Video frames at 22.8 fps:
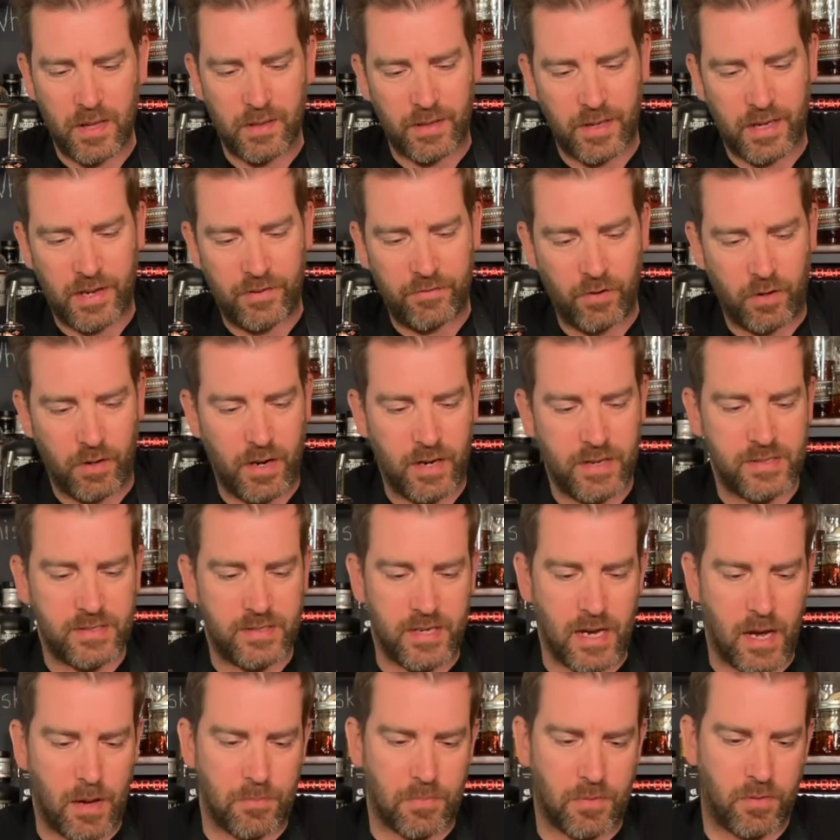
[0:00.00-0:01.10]
they give it a nice
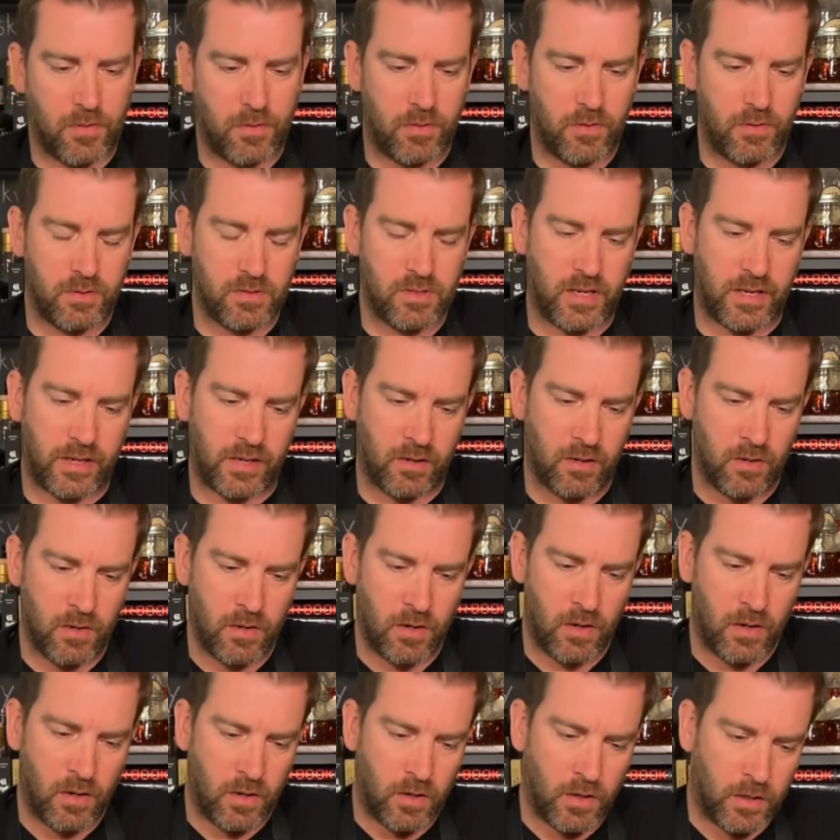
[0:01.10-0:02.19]
depth. There's like
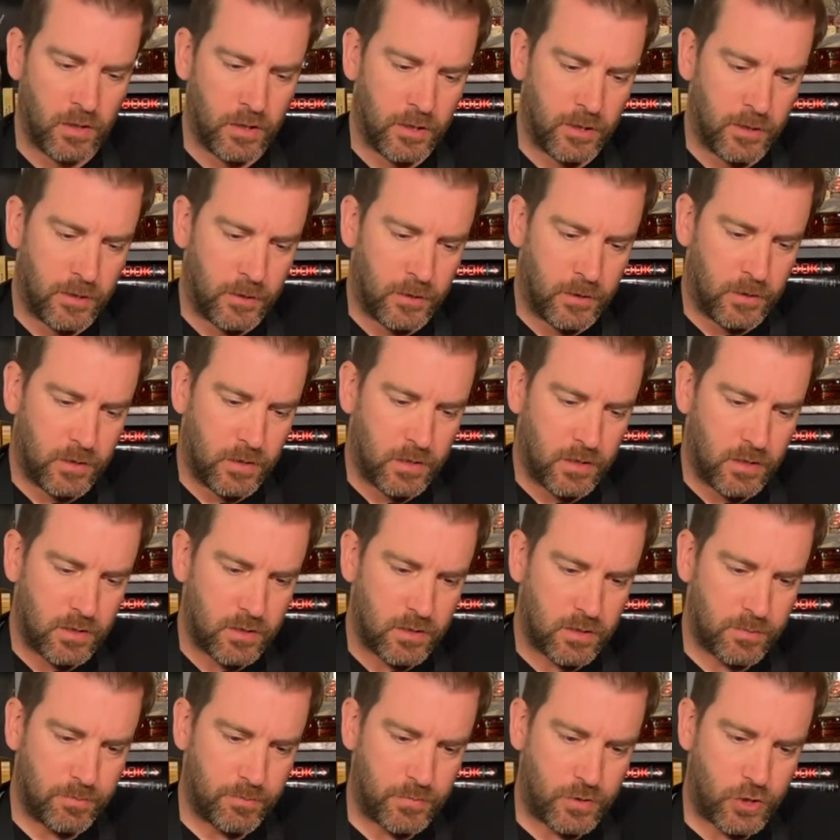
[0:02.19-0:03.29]

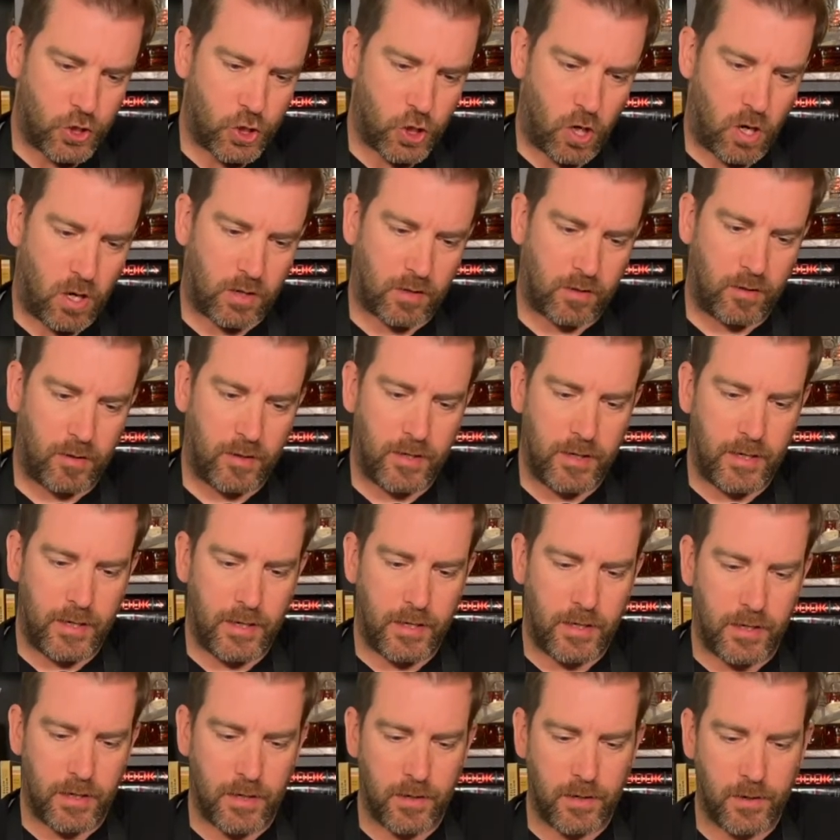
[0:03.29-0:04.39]
some
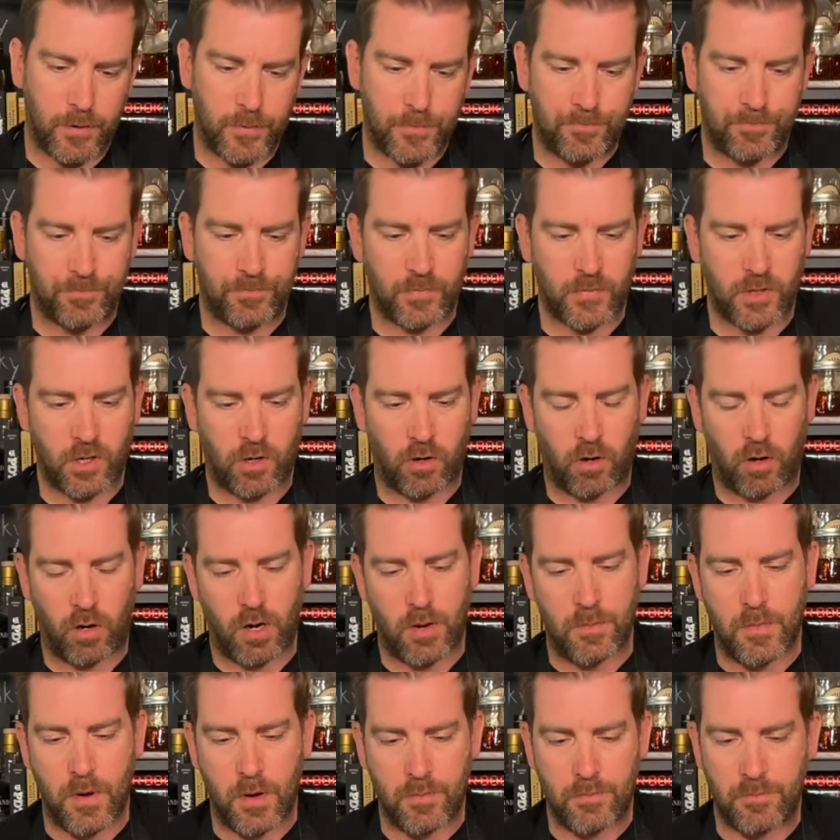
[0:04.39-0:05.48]
chocolatey
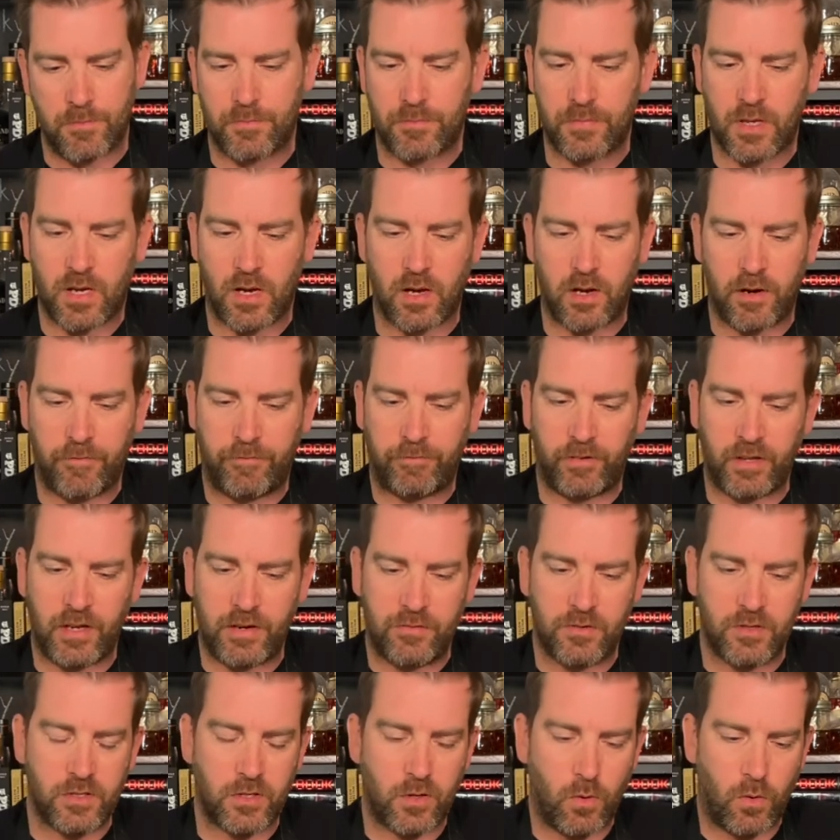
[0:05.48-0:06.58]
cardamom kind of
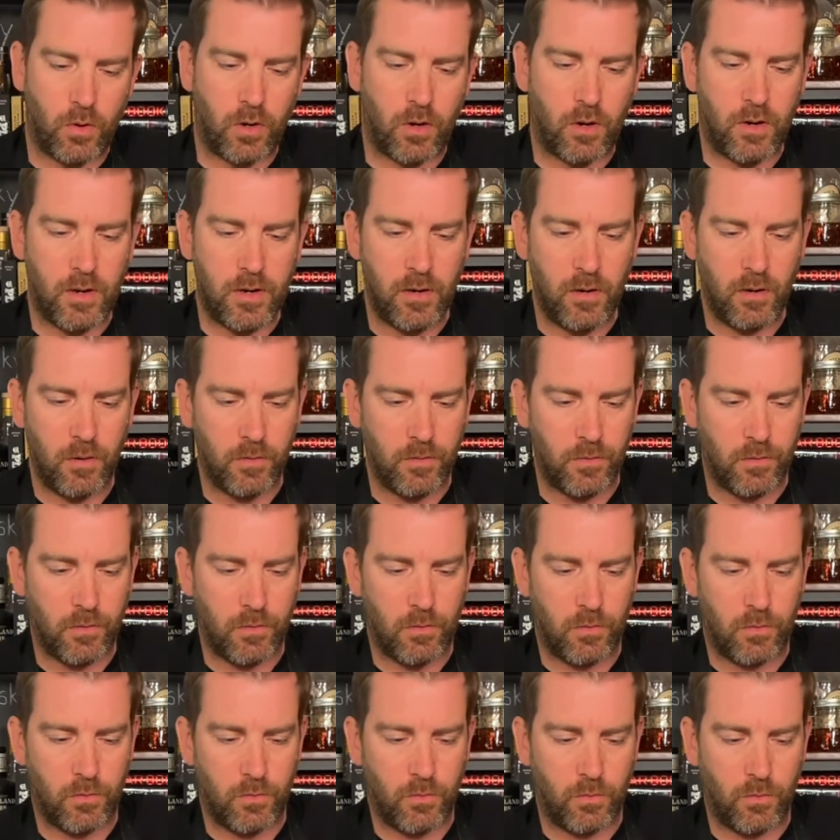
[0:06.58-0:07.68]
flavors going on.
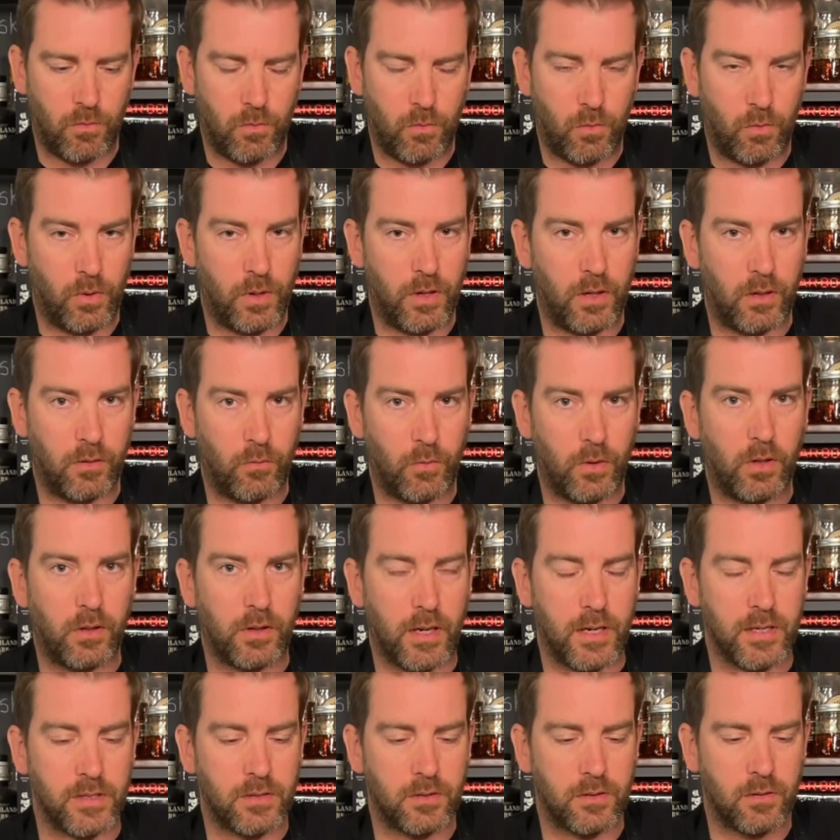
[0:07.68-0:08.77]
Real
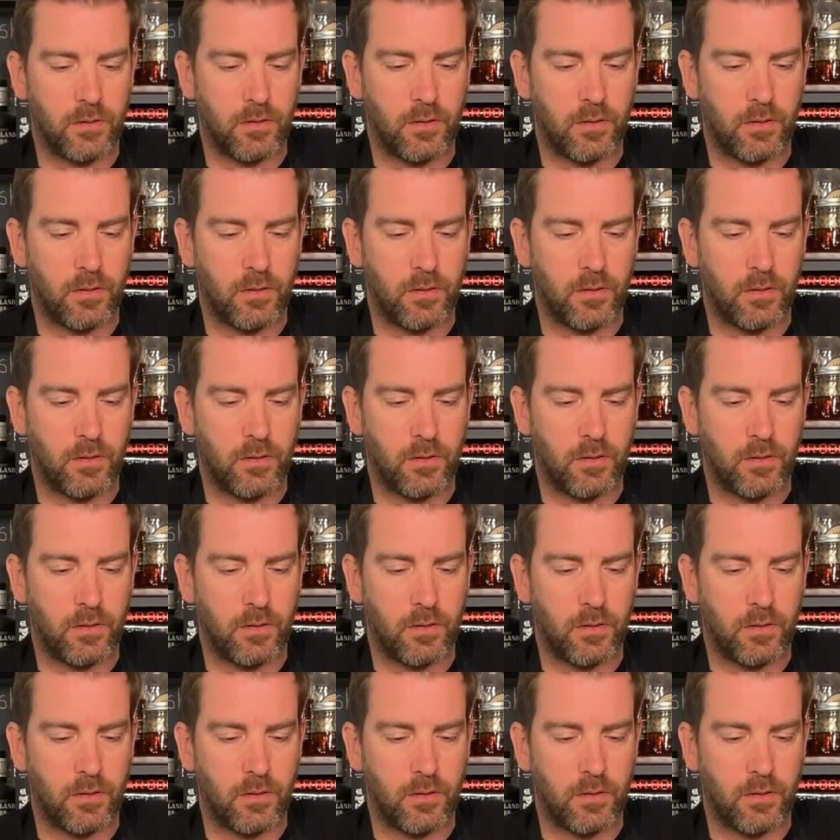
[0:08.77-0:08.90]
nice.